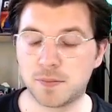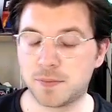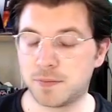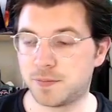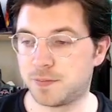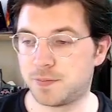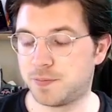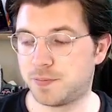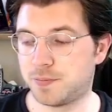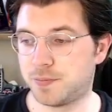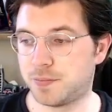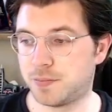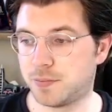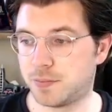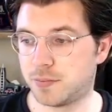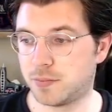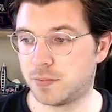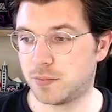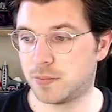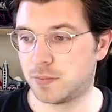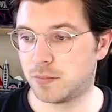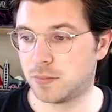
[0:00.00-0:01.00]

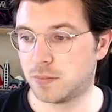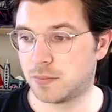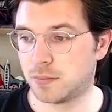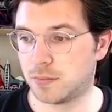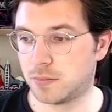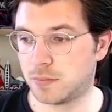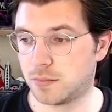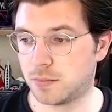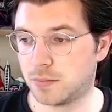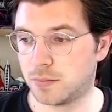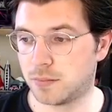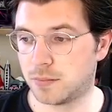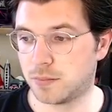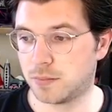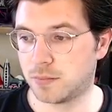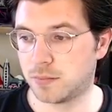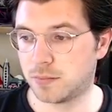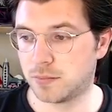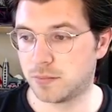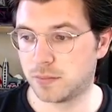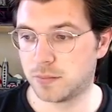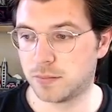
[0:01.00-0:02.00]

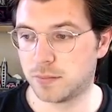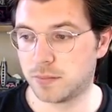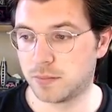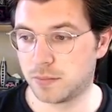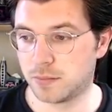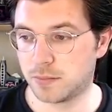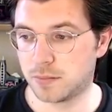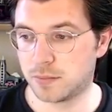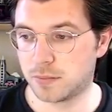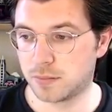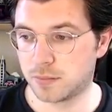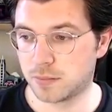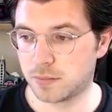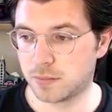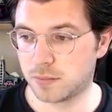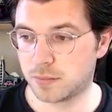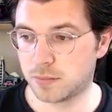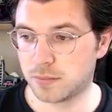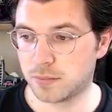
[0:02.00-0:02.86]
[no speech]